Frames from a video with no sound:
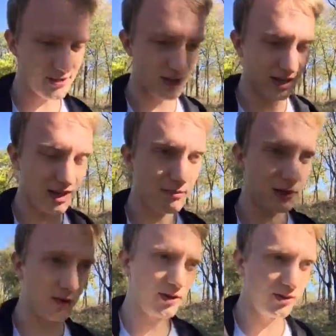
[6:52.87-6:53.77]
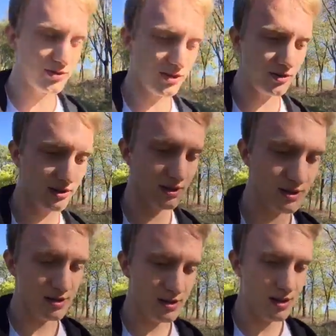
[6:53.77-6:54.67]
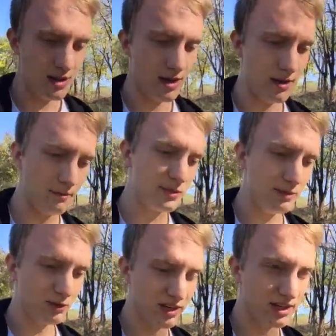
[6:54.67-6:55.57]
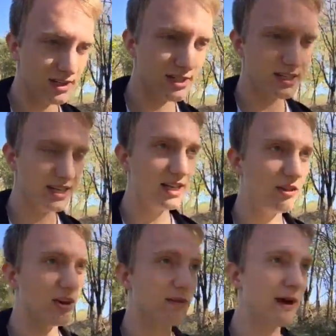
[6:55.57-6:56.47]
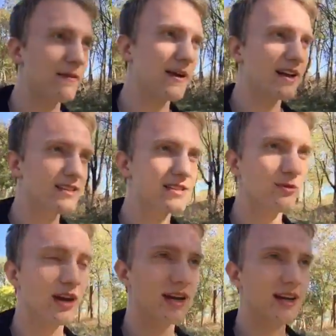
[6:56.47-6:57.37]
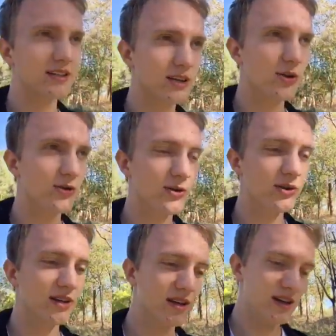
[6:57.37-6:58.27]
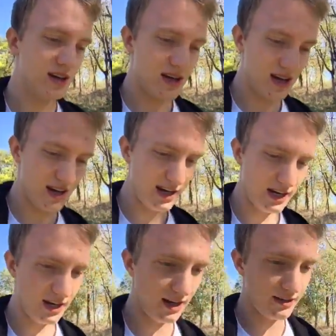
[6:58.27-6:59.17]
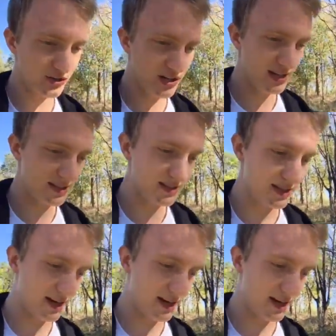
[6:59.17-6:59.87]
And so I'm going to upload those so people can learn about that and see what I got to go through and the chances